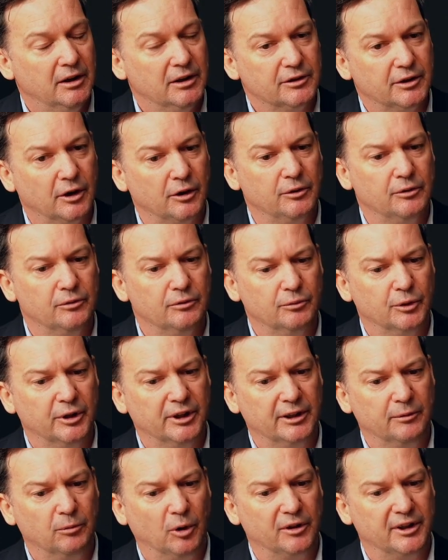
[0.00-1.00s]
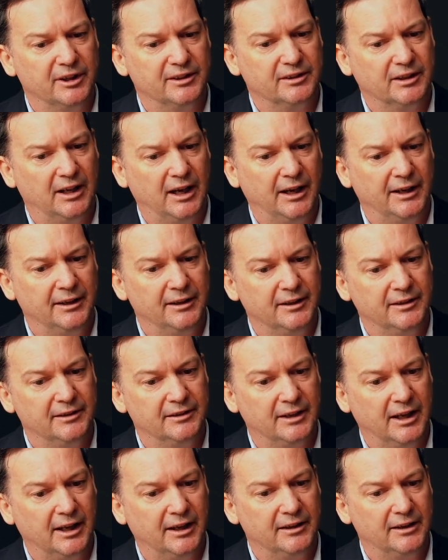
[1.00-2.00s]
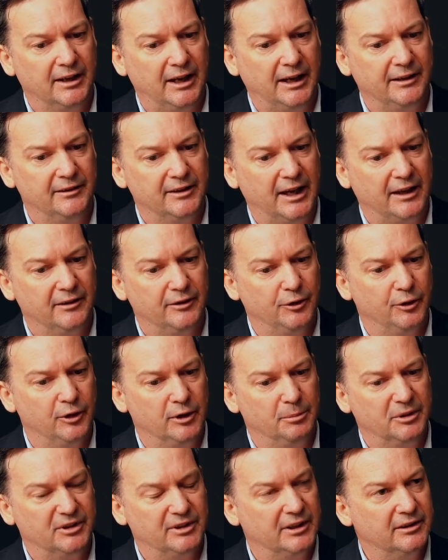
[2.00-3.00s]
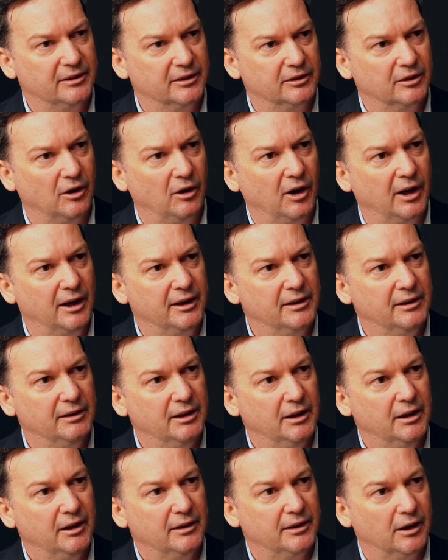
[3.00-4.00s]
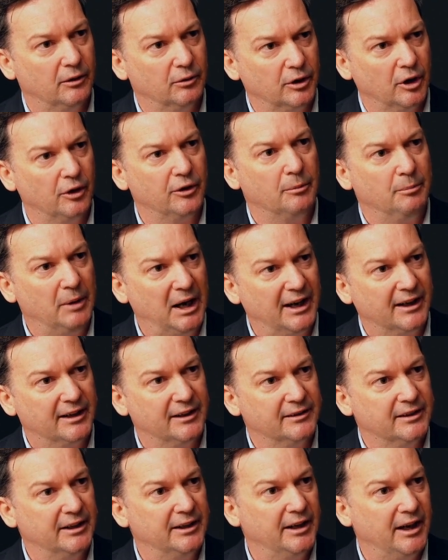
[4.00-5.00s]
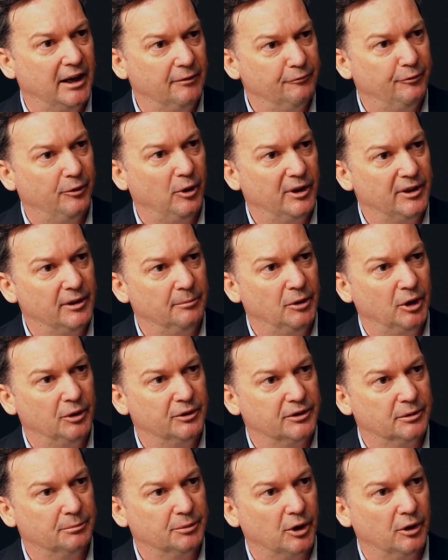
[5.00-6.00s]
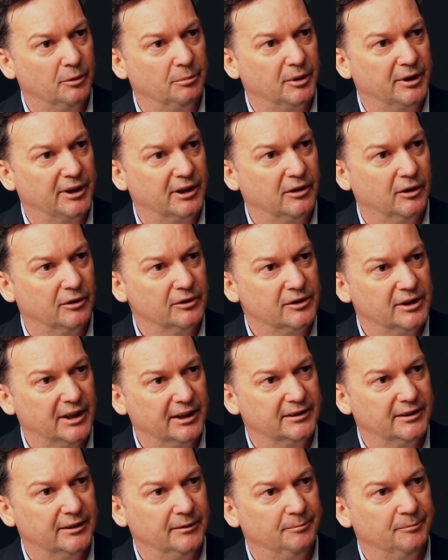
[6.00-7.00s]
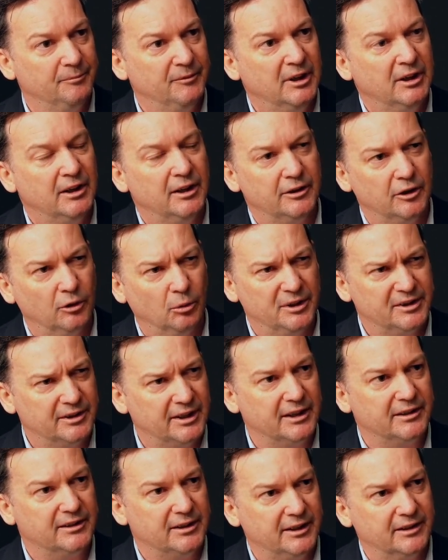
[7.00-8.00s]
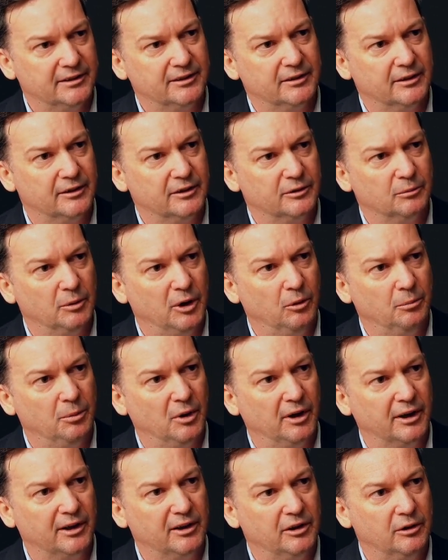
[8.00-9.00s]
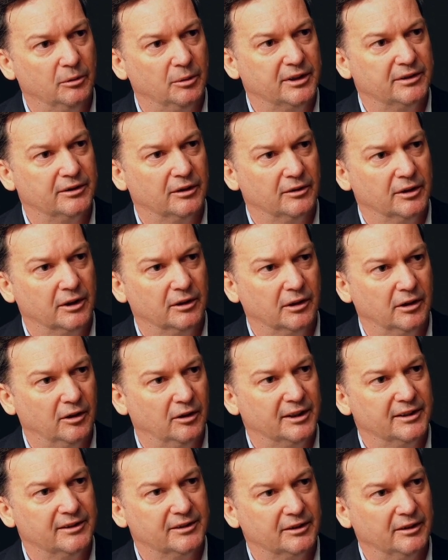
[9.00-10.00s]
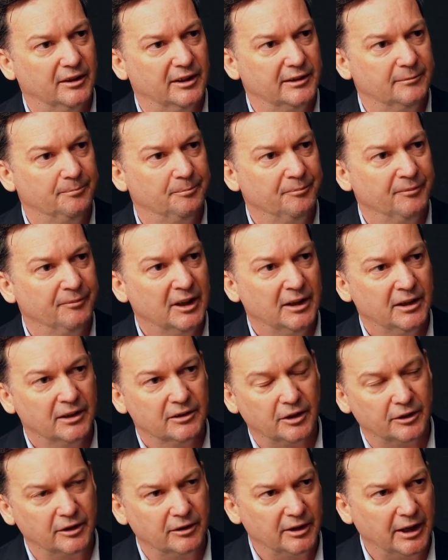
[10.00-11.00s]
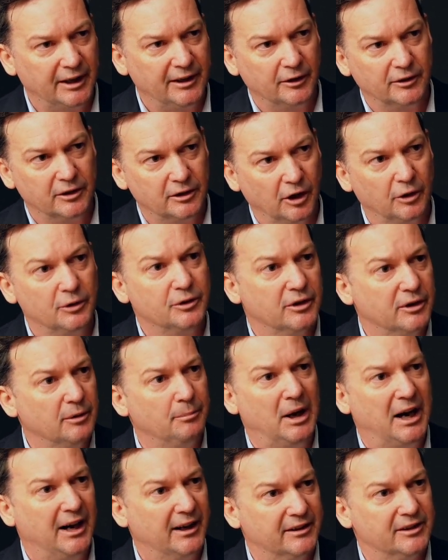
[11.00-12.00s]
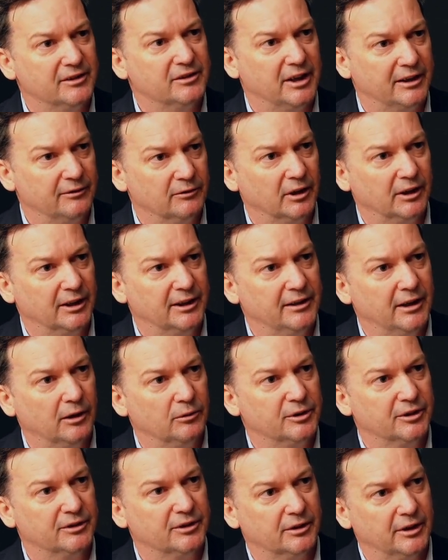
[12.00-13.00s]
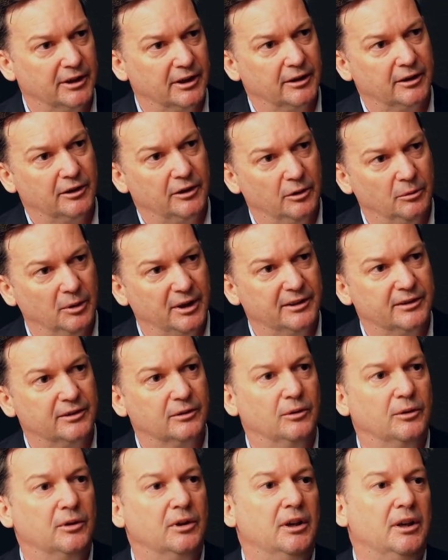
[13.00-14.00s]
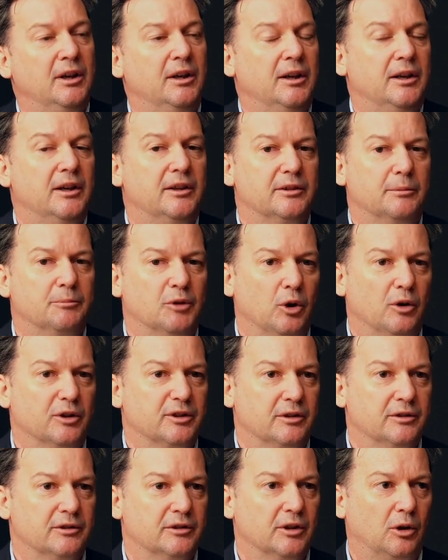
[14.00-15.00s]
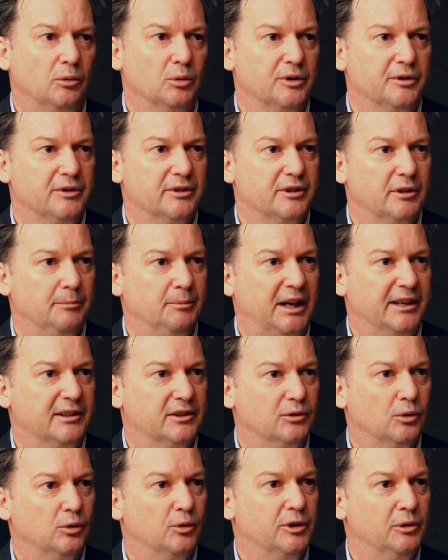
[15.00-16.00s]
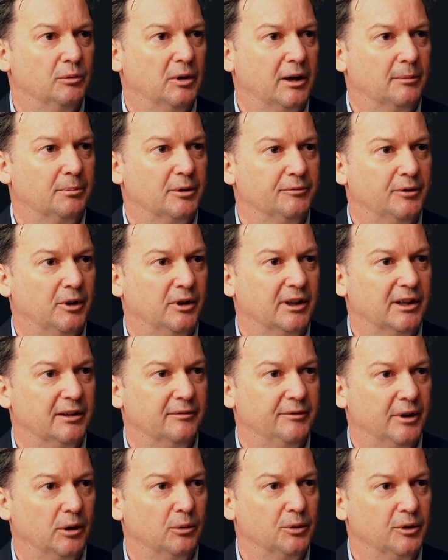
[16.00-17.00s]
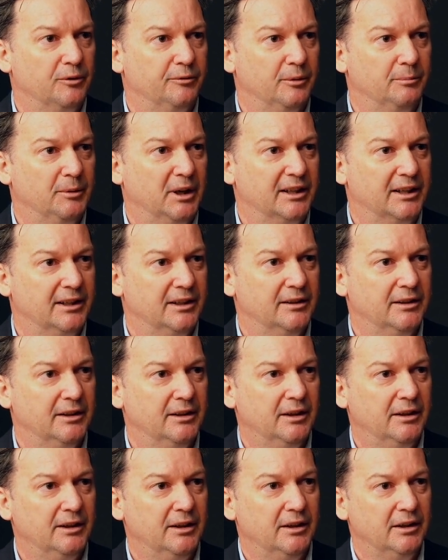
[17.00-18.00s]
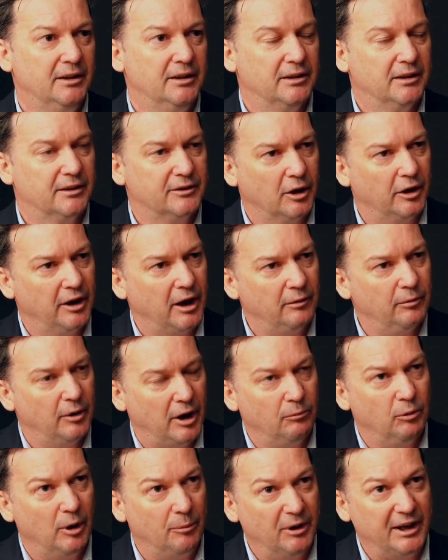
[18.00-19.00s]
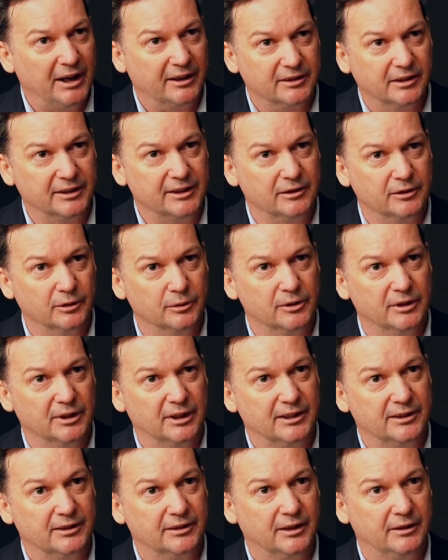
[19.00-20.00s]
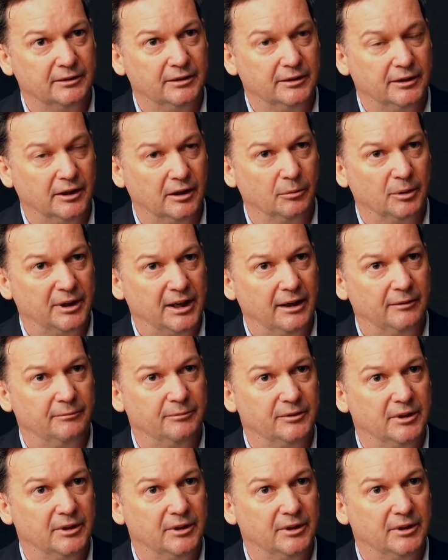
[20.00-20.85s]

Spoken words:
So really what they're saying is that at that 30% design, they'll go to market there and find the most appropriate contractor. You always get tested as well by a QS on the client side. So they don't go to the market generally. They'll just go to QS or some cost consultants to make sure you are providing value for money. And so, and when we actually do these, and we have